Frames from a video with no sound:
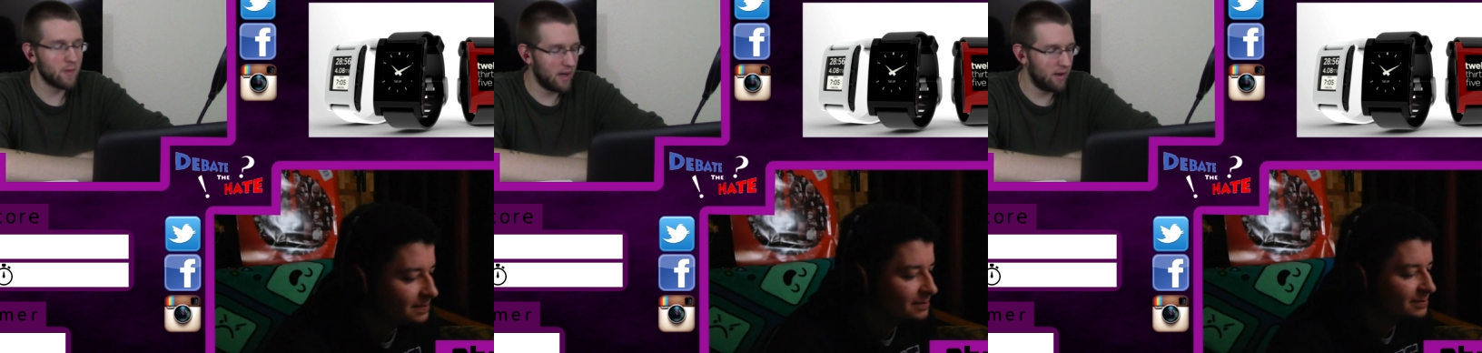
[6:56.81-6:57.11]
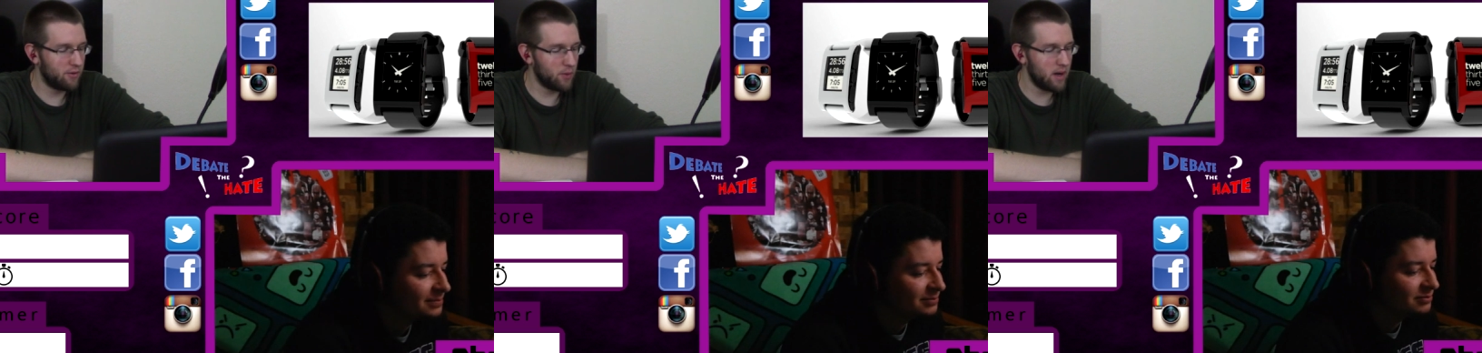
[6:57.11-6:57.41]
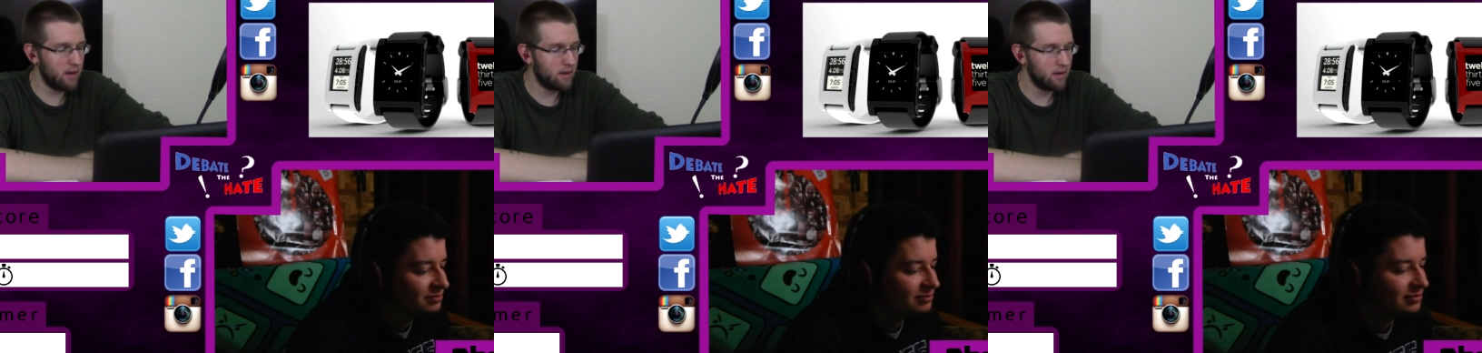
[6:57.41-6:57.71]
Speaker 1: In
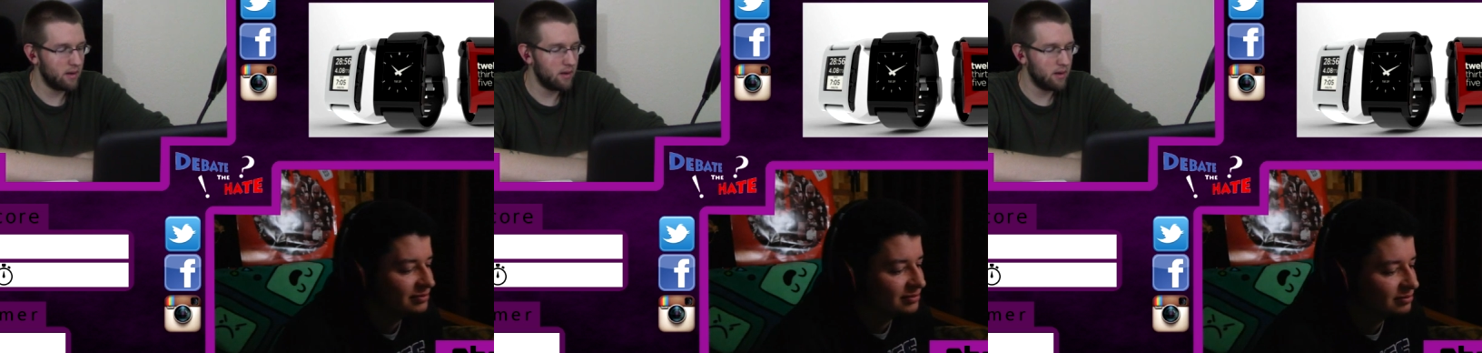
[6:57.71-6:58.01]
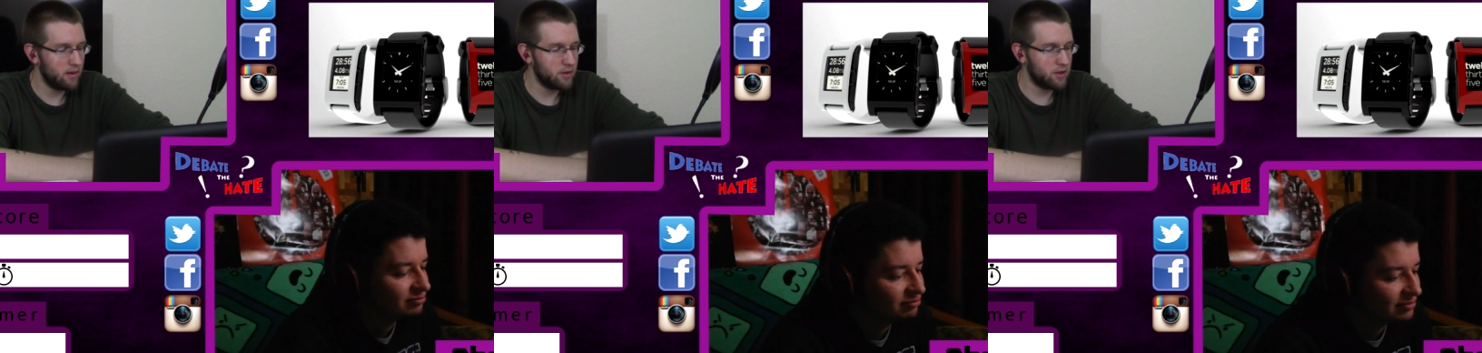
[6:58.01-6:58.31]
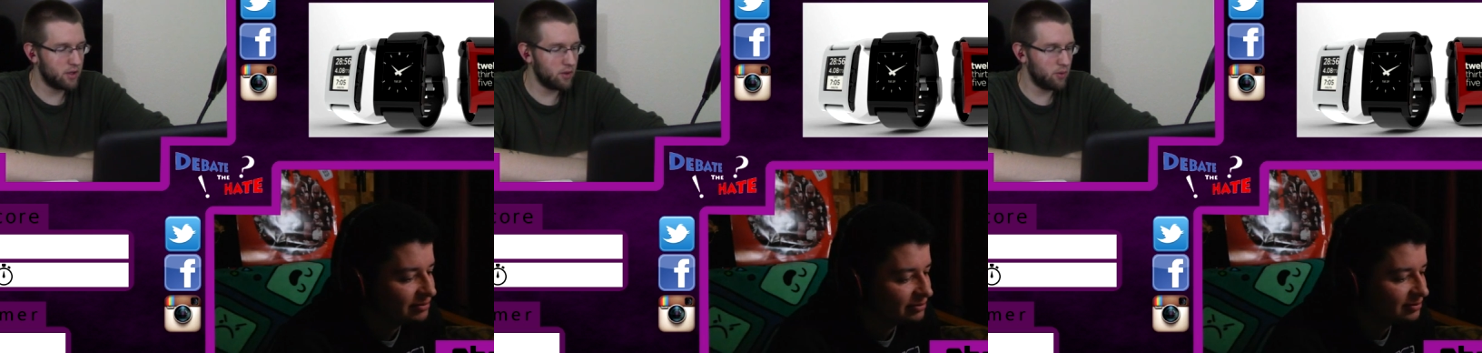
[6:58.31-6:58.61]
three,
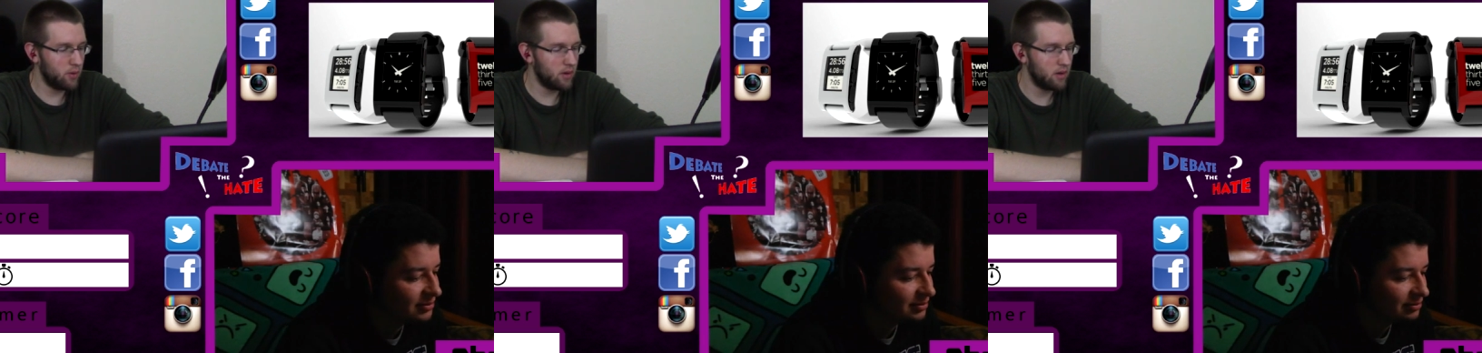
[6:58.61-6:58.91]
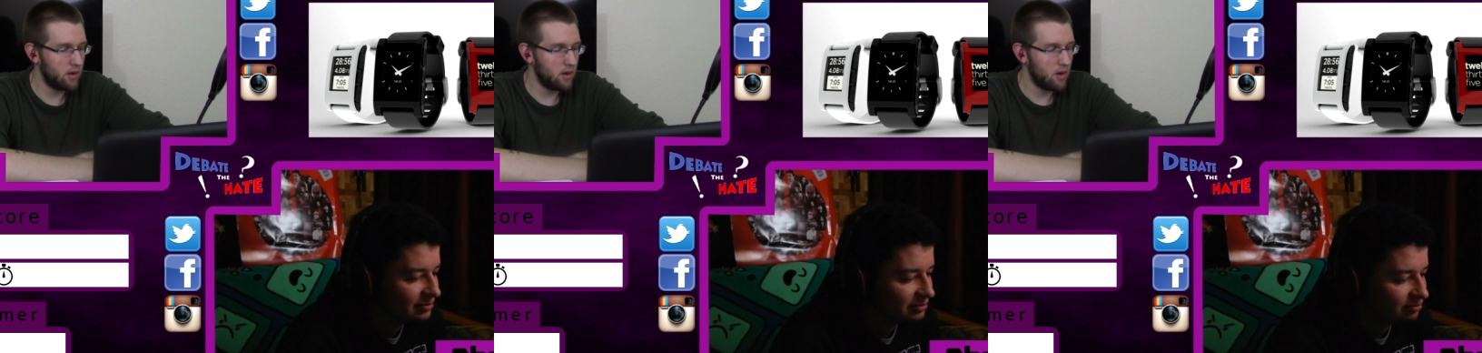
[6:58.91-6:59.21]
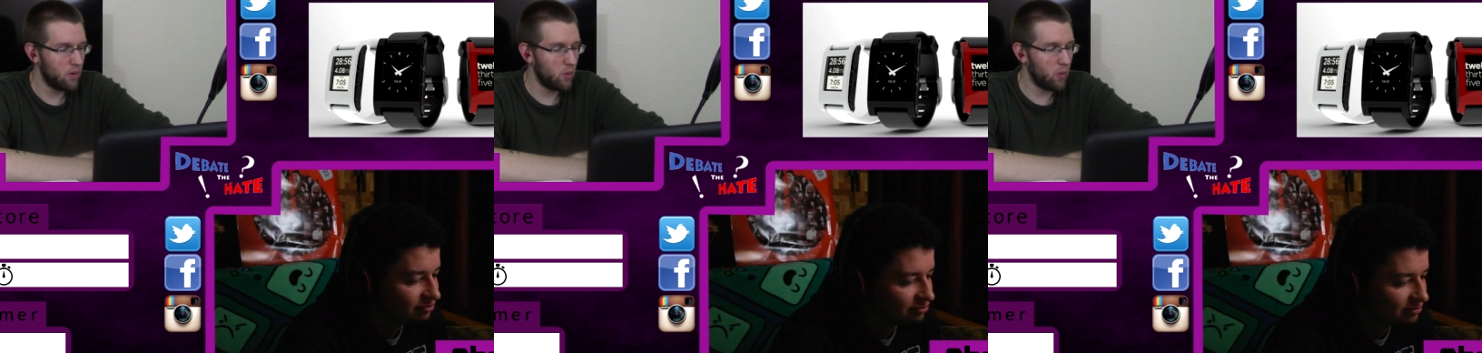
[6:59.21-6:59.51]
two,
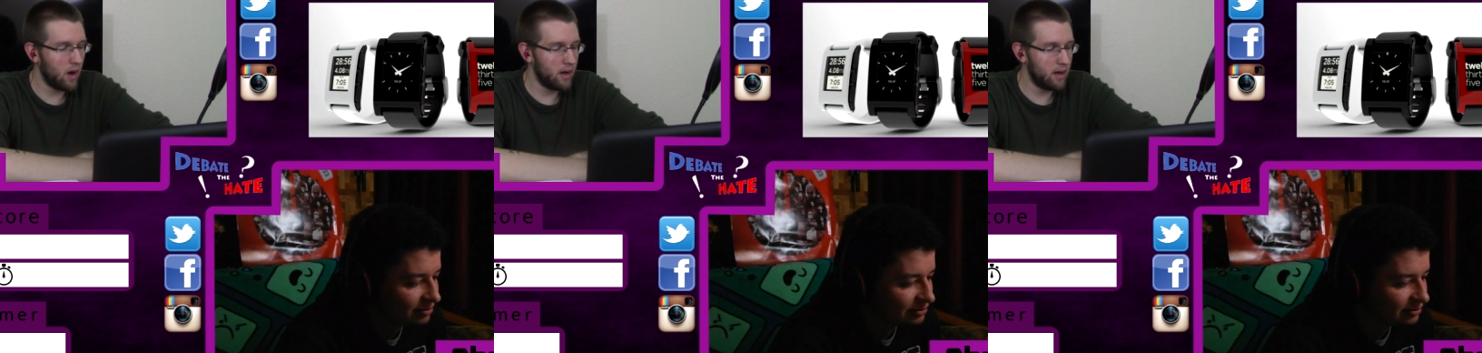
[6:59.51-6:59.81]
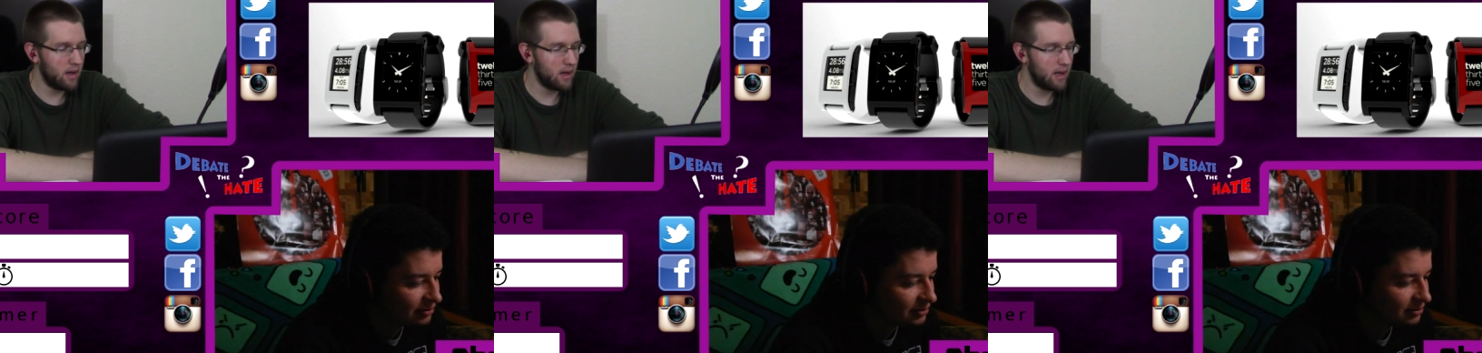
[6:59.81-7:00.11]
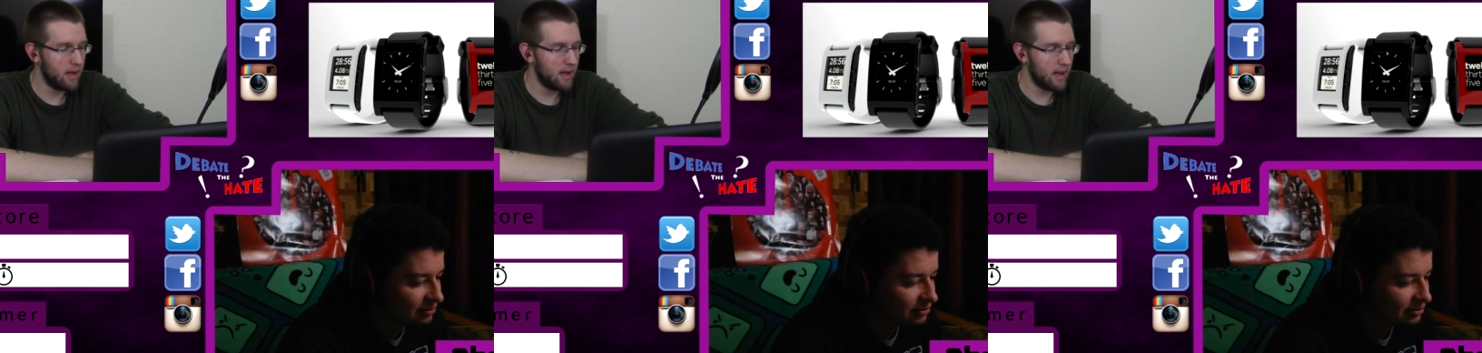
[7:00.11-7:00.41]
one,
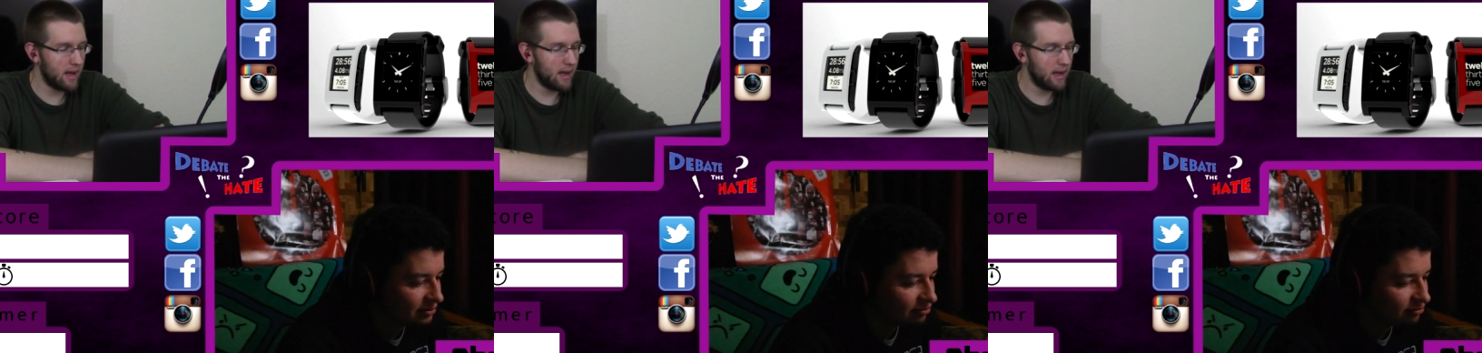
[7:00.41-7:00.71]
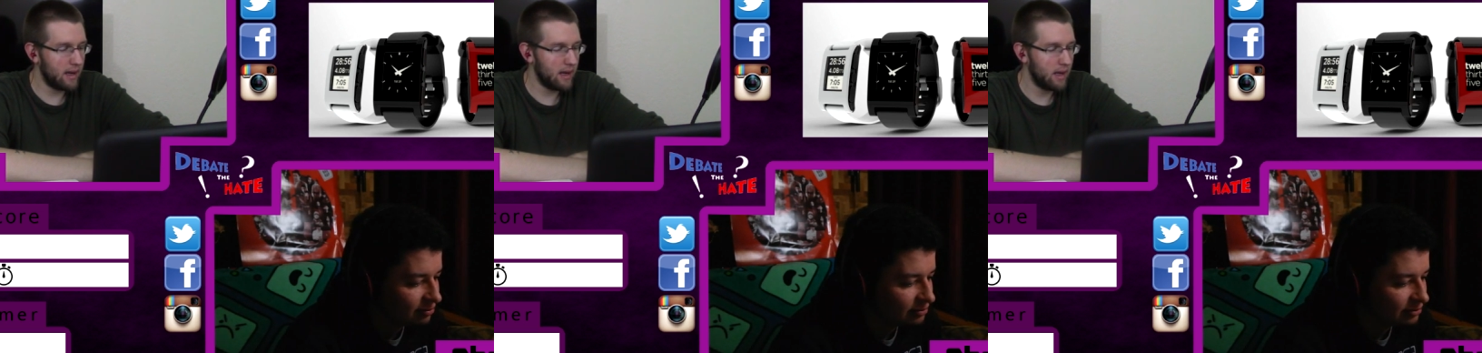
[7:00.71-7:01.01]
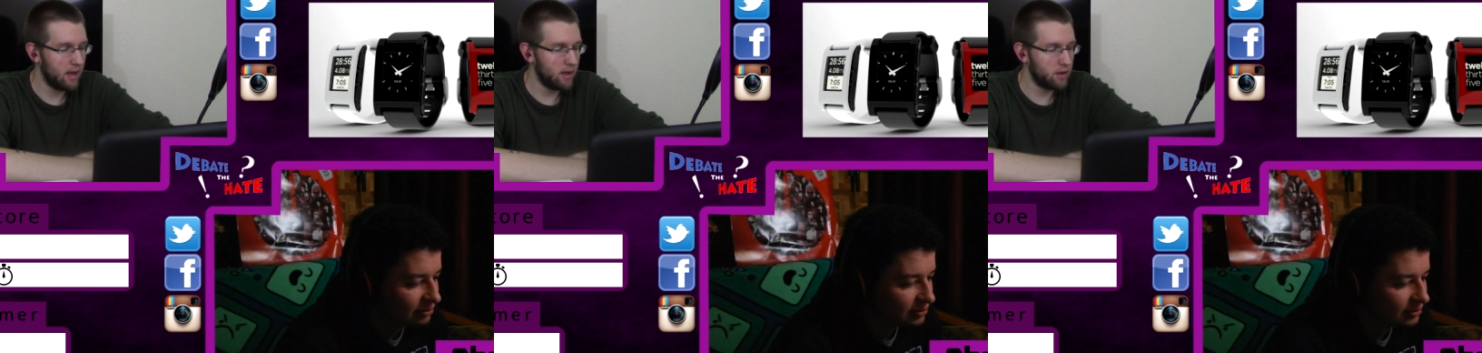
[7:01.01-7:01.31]
and
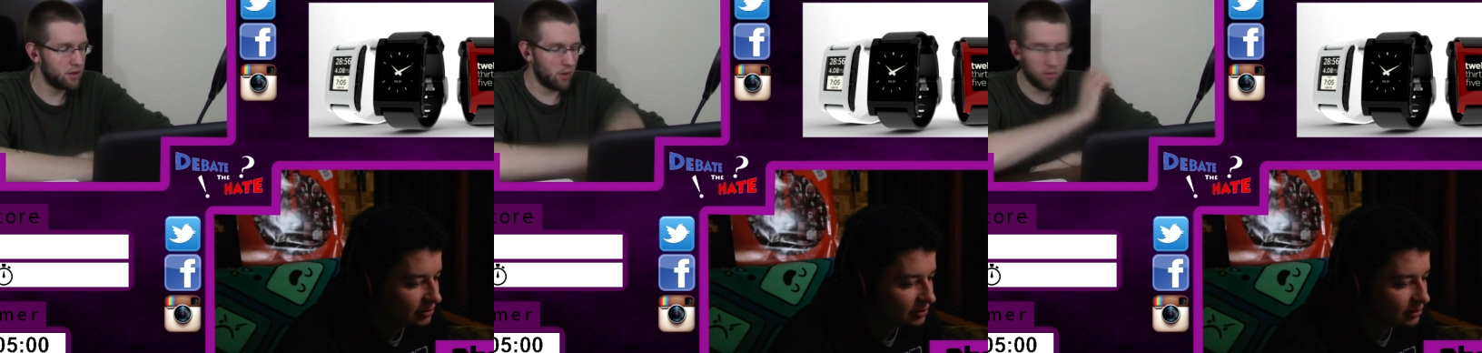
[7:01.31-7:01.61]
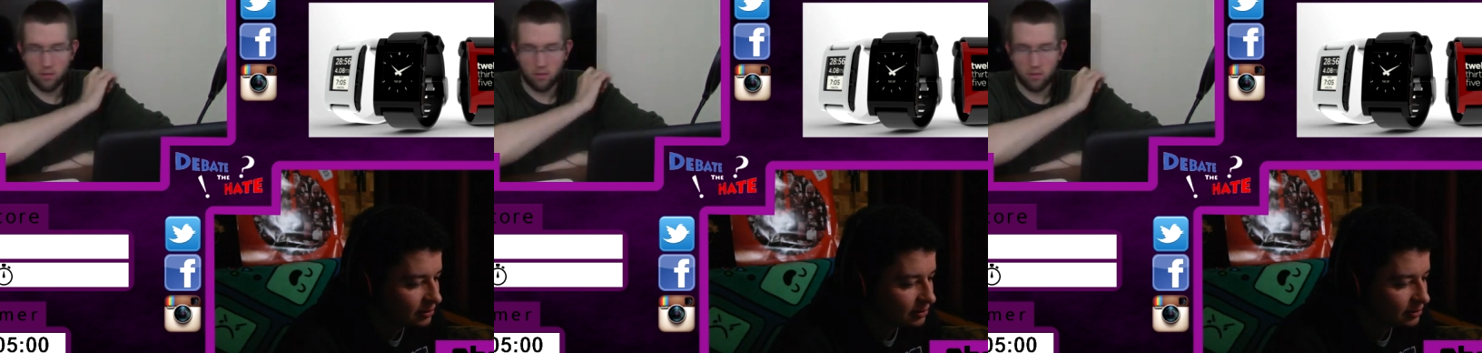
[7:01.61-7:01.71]
go.